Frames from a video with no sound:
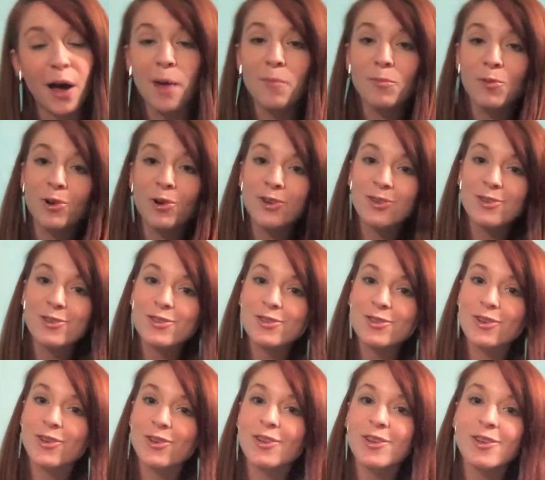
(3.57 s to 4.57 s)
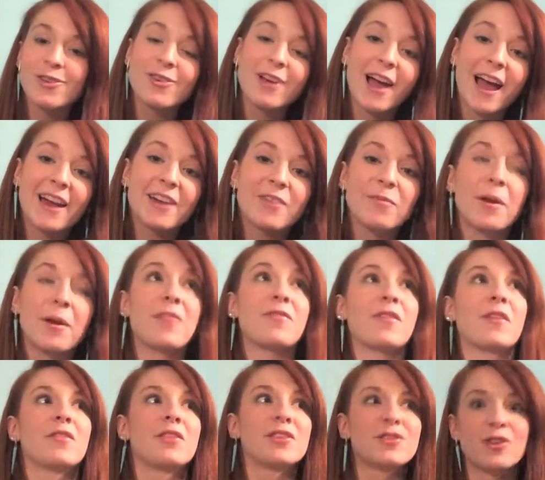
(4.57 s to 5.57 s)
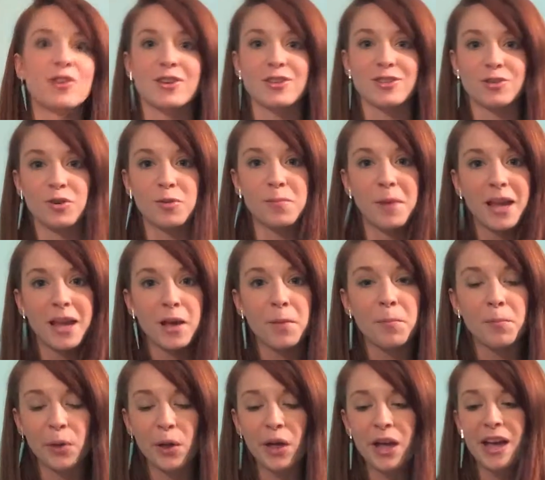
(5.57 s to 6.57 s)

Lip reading: I'm going to show you kind of my favorite drugstore makeup.